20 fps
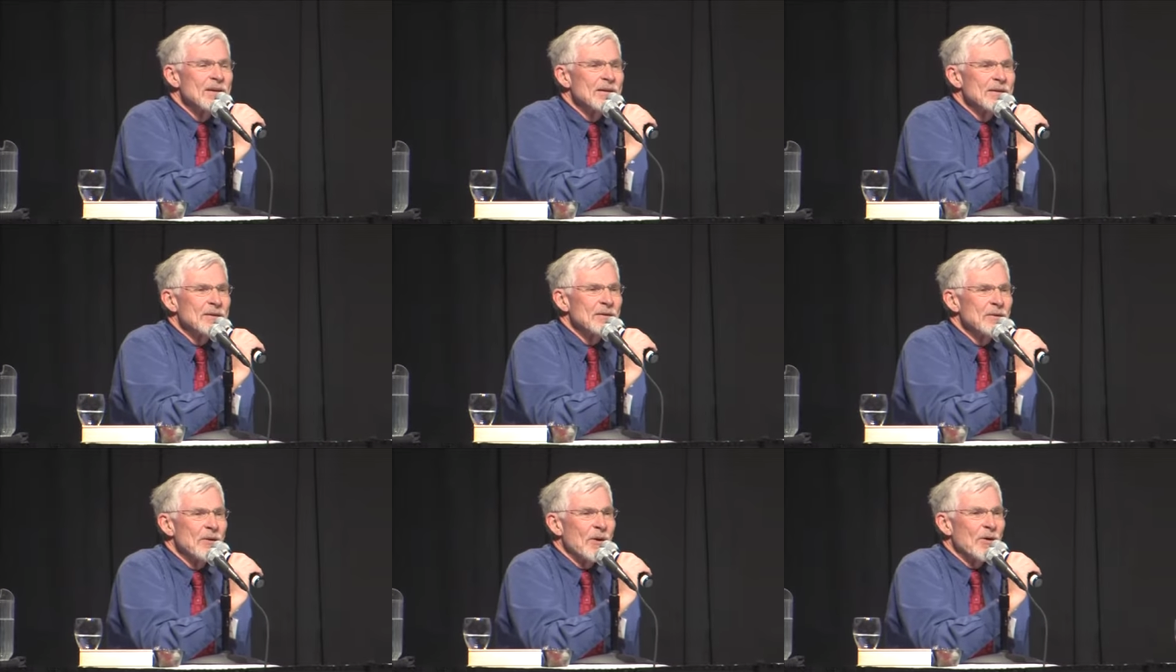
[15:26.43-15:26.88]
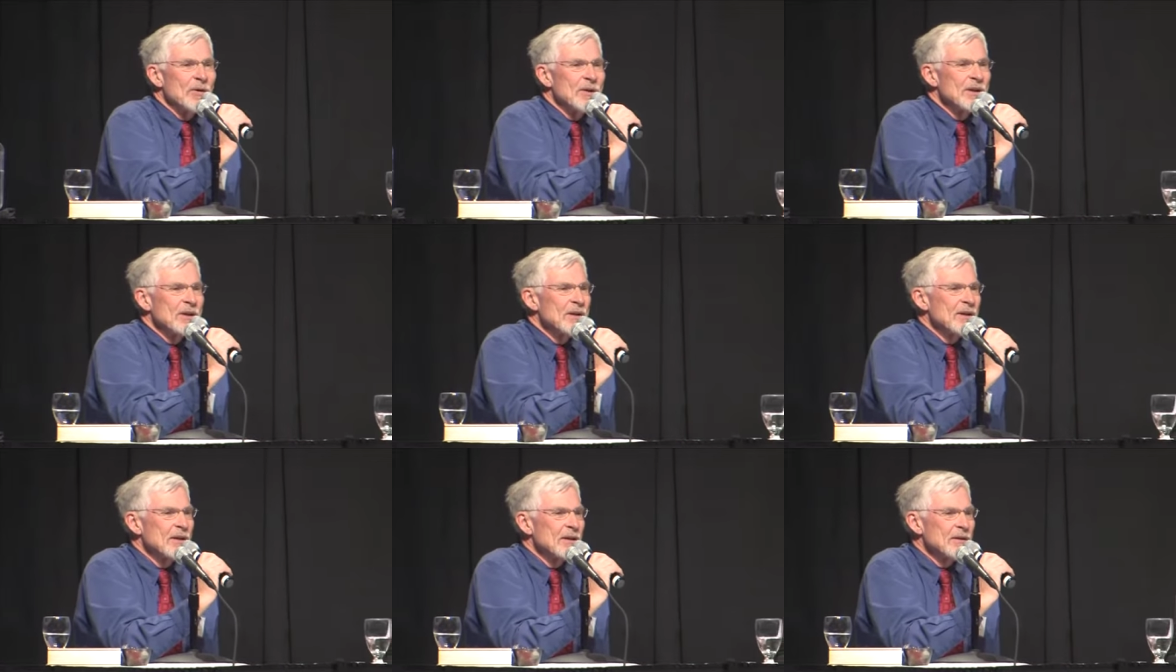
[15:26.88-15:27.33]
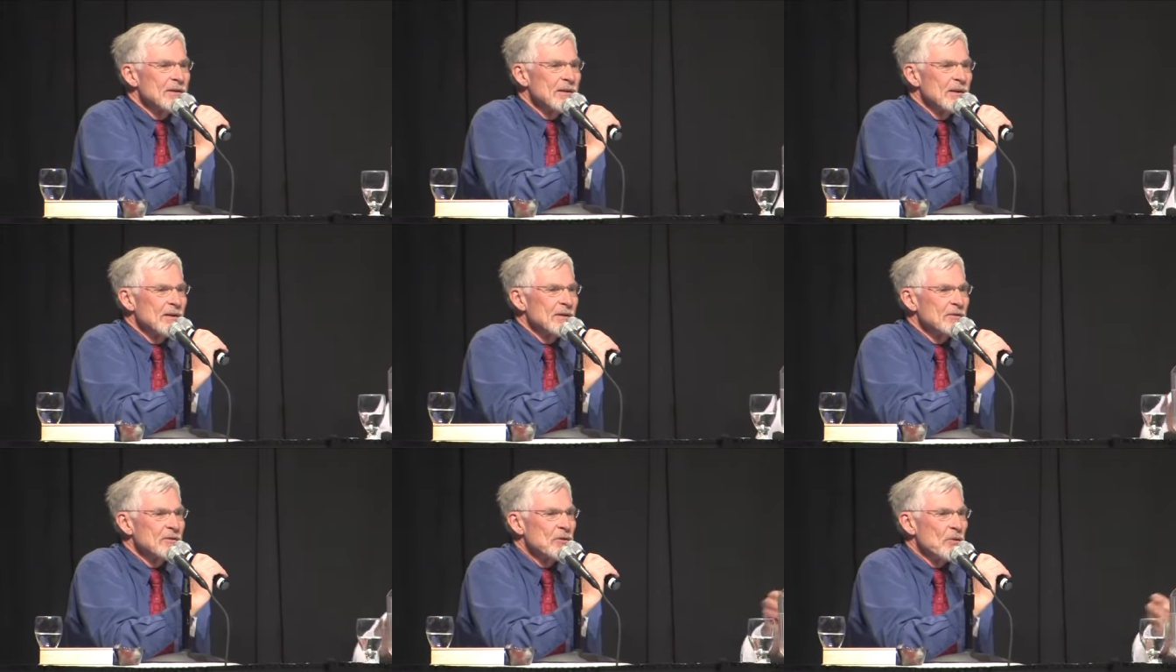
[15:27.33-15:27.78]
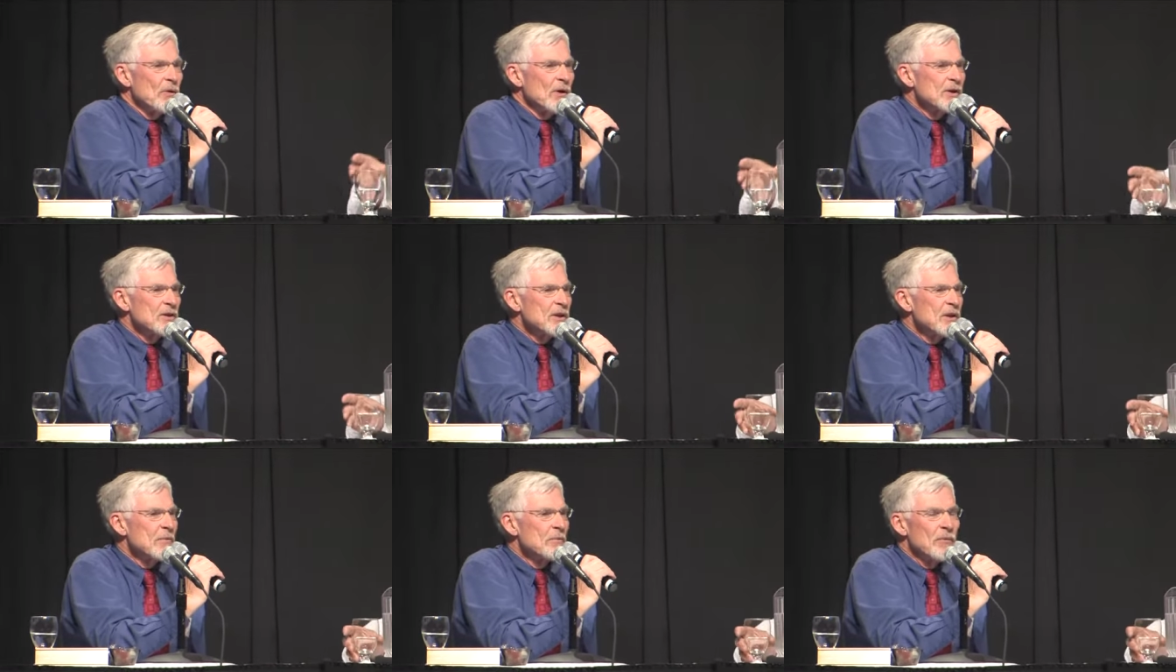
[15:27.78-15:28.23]
you noted that uh,
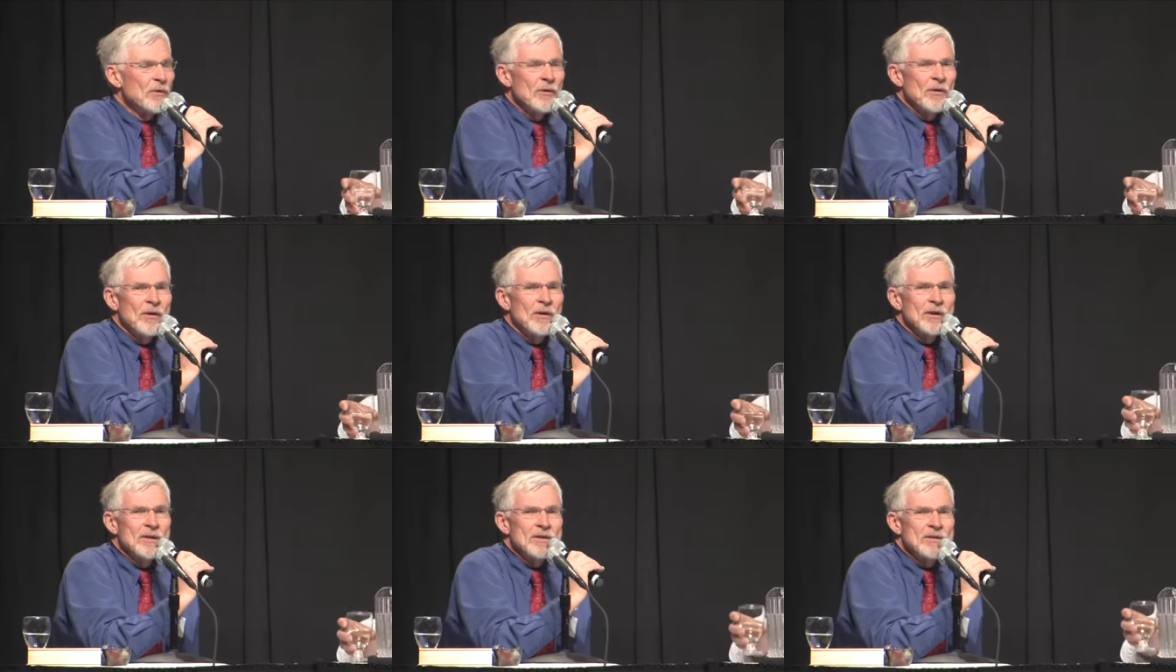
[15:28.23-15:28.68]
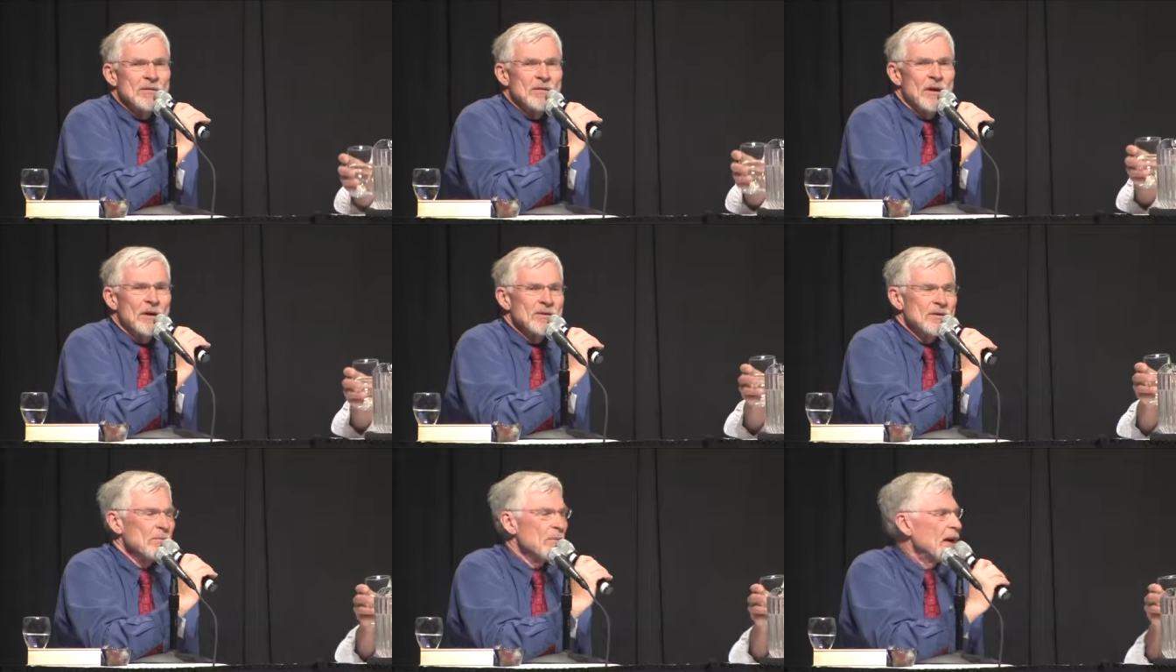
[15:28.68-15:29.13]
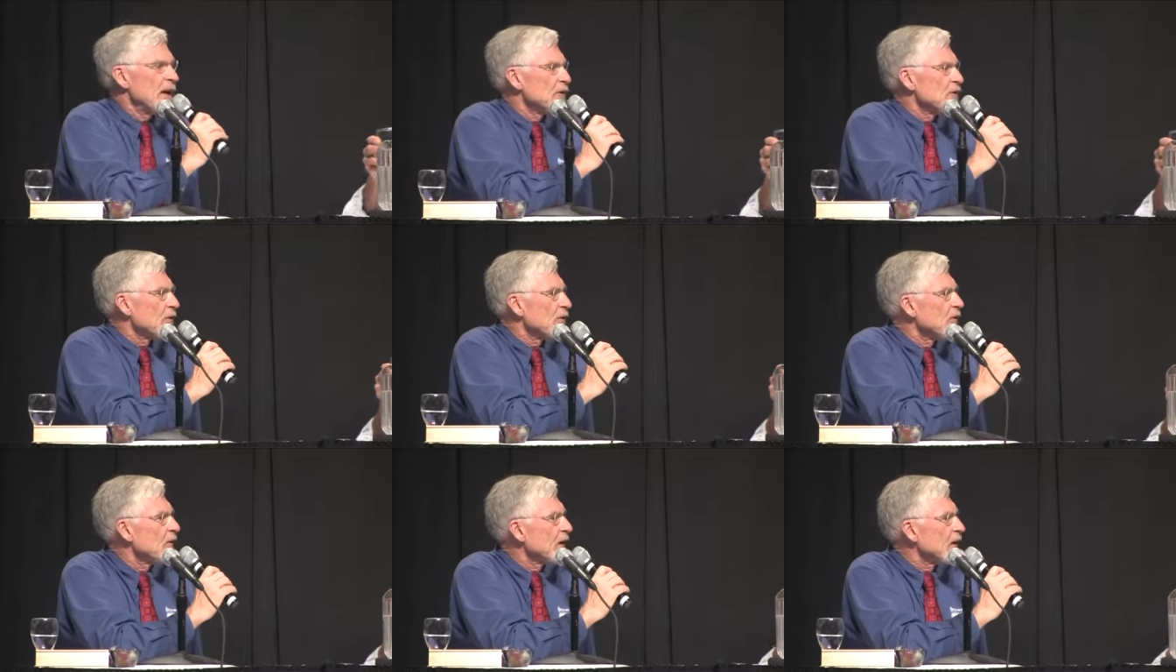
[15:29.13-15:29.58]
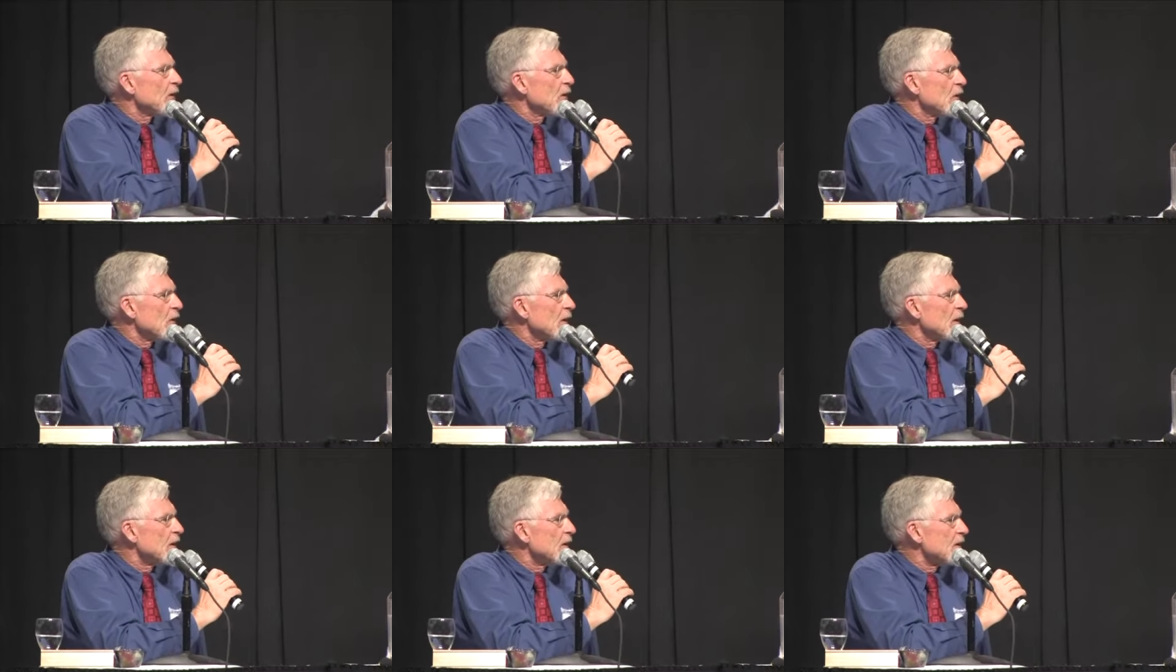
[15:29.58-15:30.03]
George M. Bull is a, a major
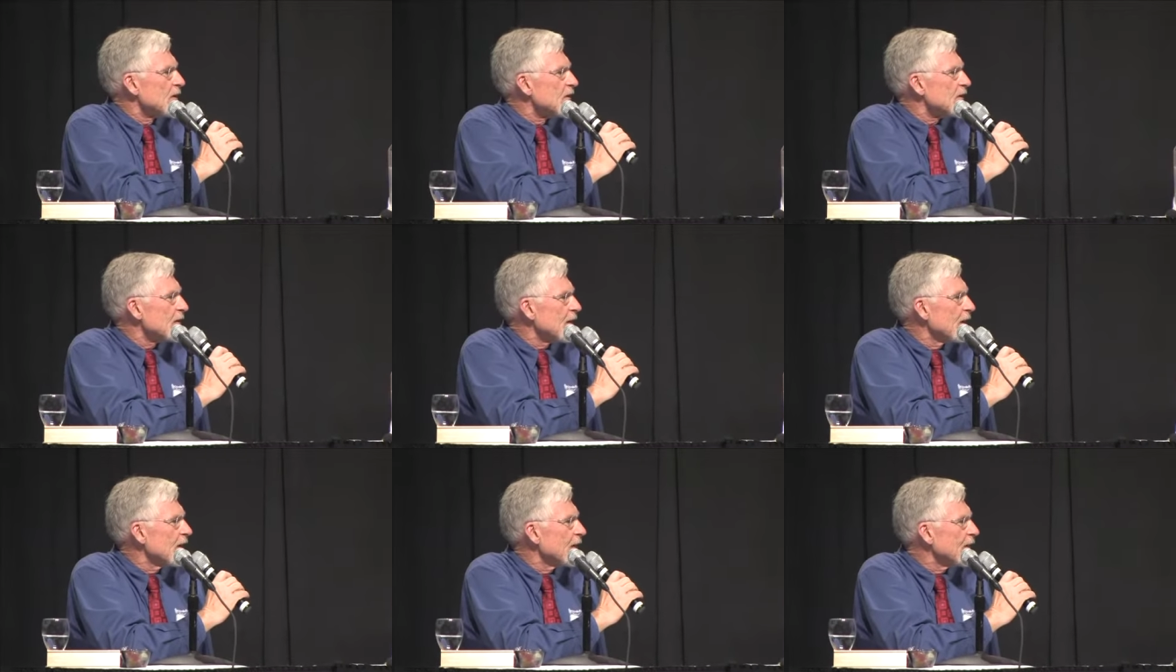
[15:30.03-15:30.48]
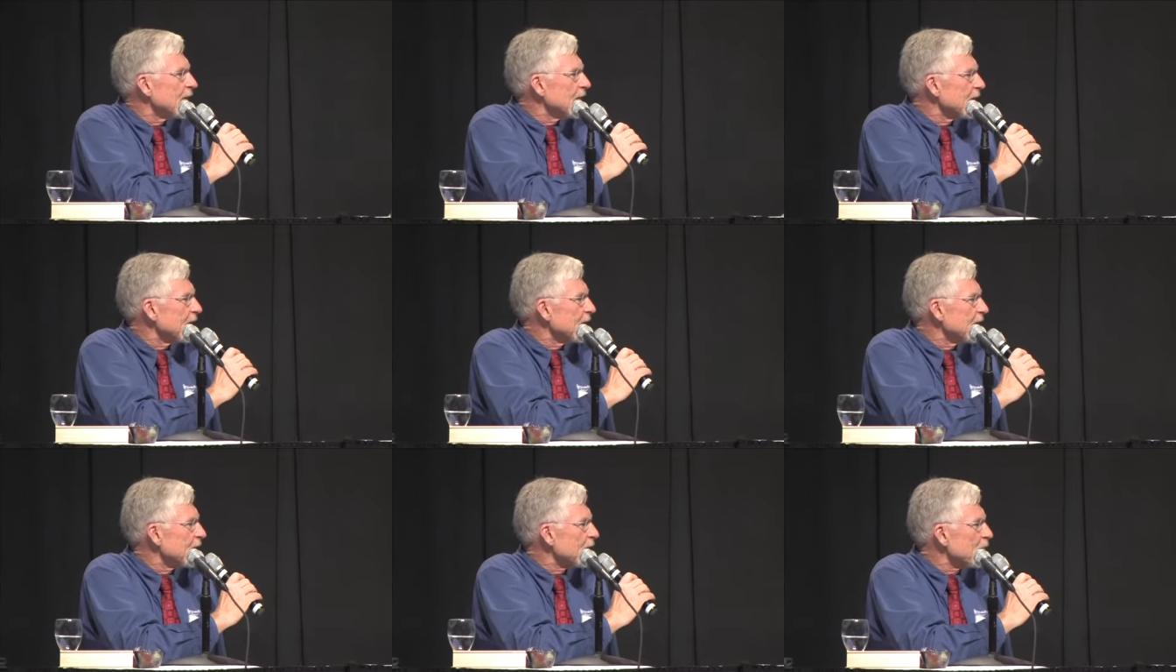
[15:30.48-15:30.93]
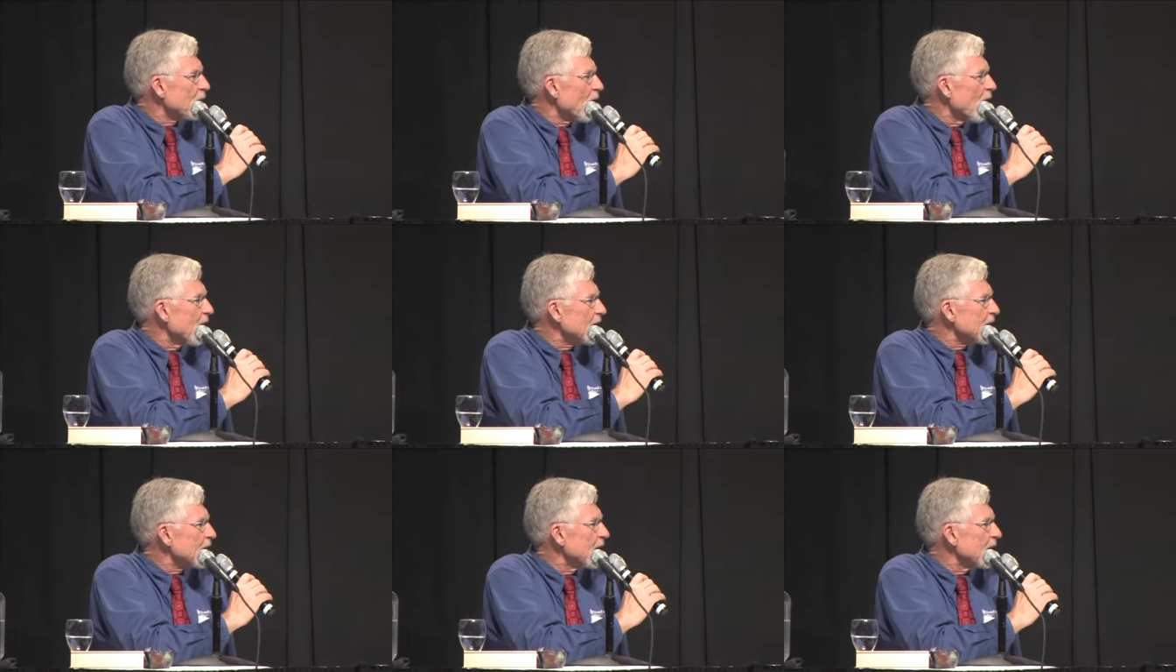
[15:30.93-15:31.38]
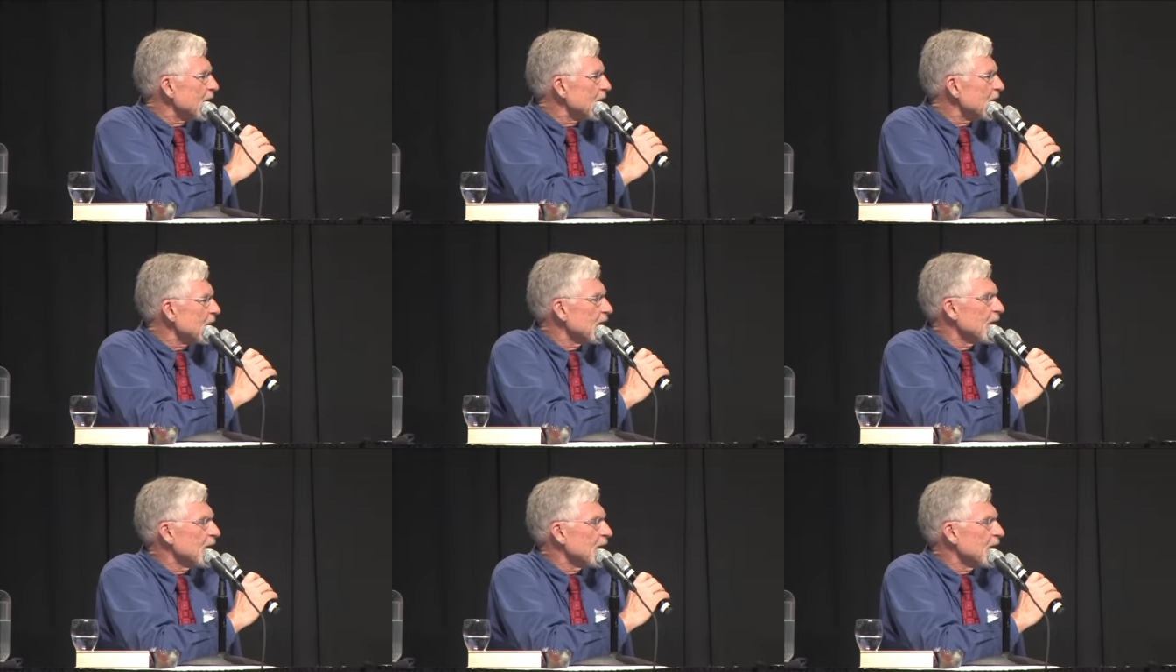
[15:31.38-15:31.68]
figure in this uh, in this process.